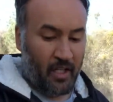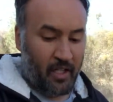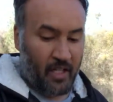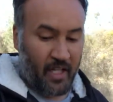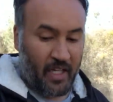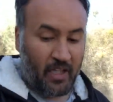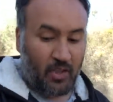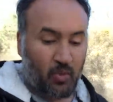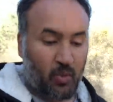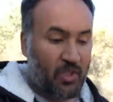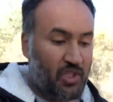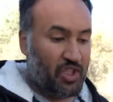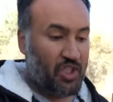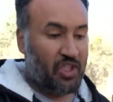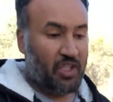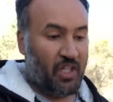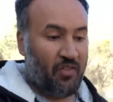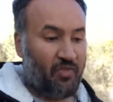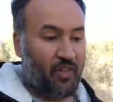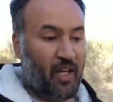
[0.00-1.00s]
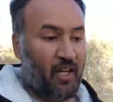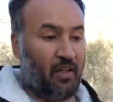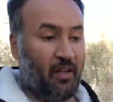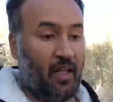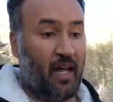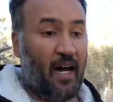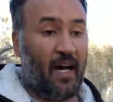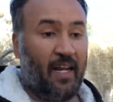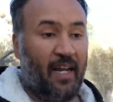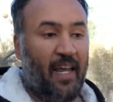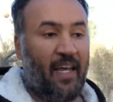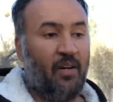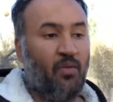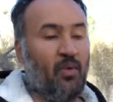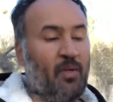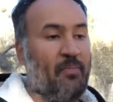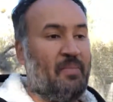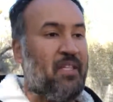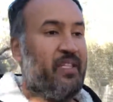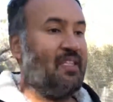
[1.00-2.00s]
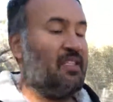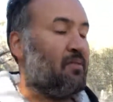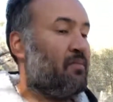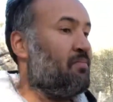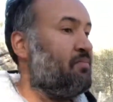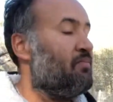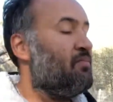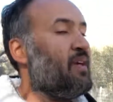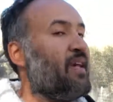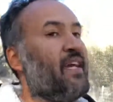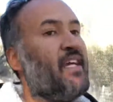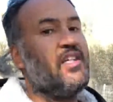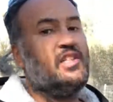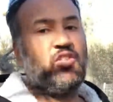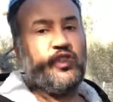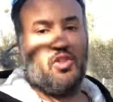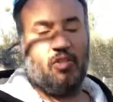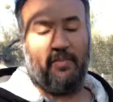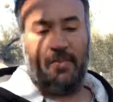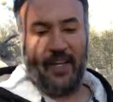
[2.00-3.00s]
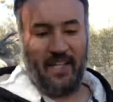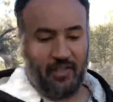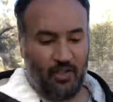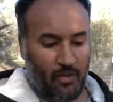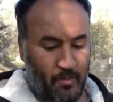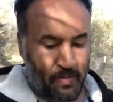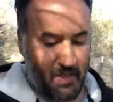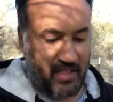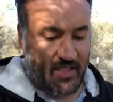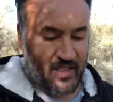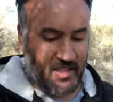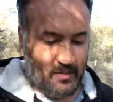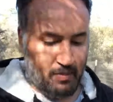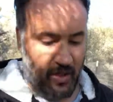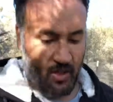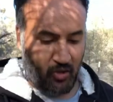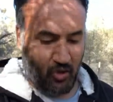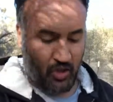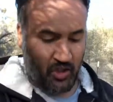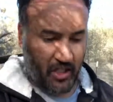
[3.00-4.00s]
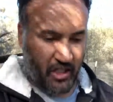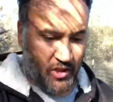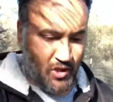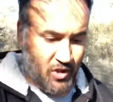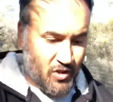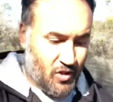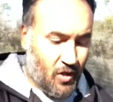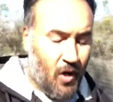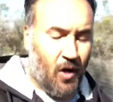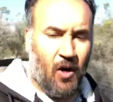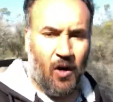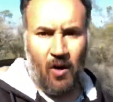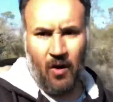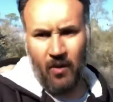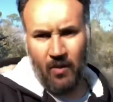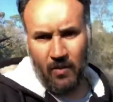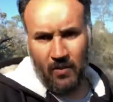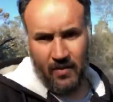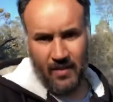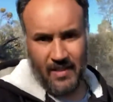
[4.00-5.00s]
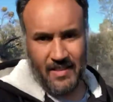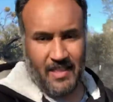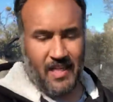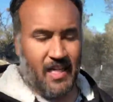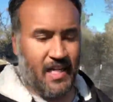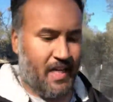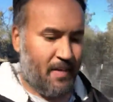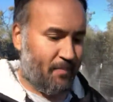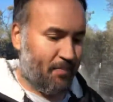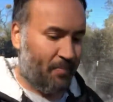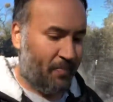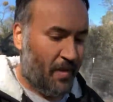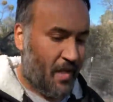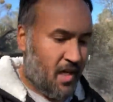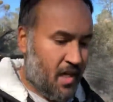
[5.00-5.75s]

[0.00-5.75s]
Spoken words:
things would shift a lot, and it would be these major business model changes all the time.